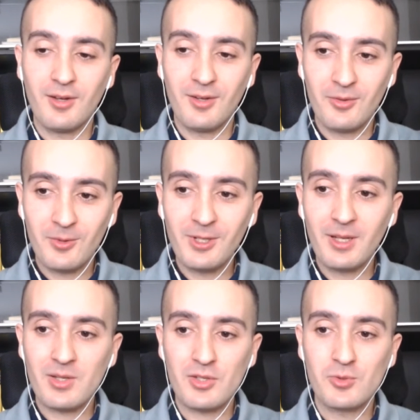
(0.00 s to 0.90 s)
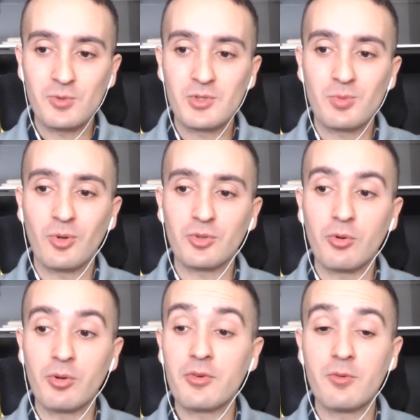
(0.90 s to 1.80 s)
really a sweet spot
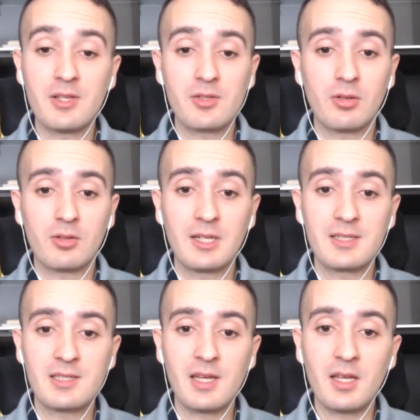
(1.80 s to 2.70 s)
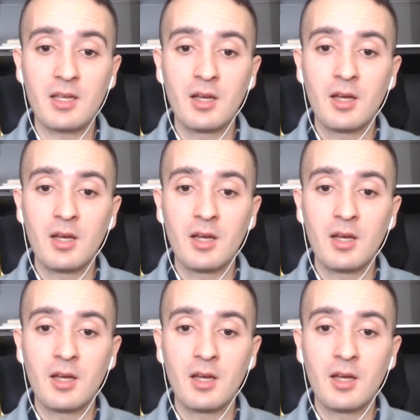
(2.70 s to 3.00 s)
or a threshold, let's say,